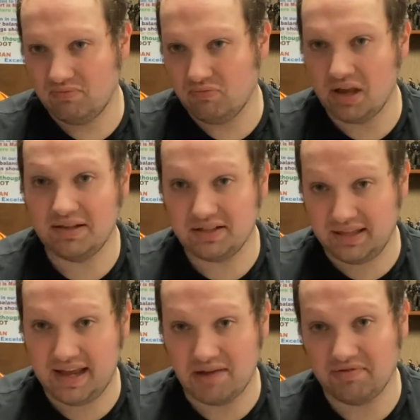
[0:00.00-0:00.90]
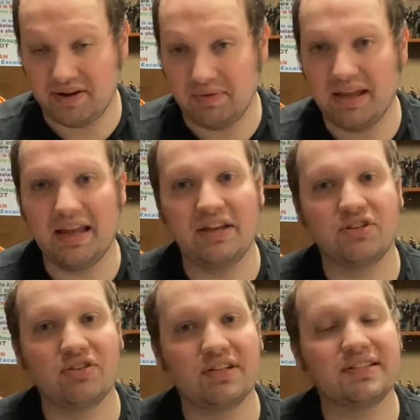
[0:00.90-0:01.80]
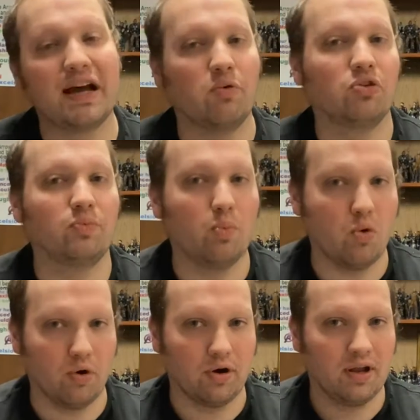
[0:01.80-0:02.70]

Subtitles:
at least to the Addams Family. It shows us that world more